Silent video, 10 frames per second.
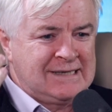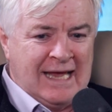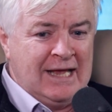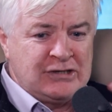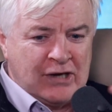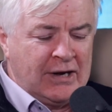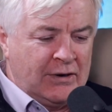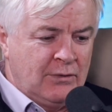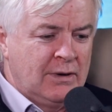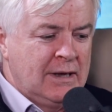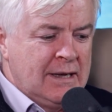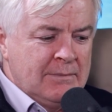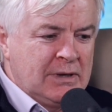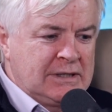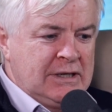sage. I don't know,
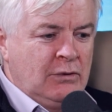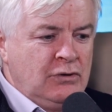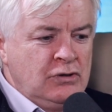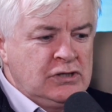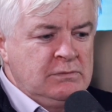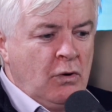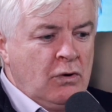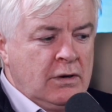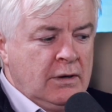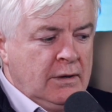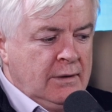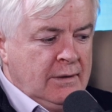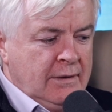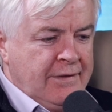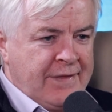but you know, you smoke
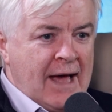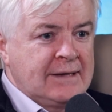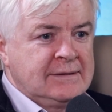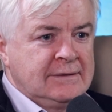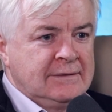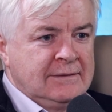that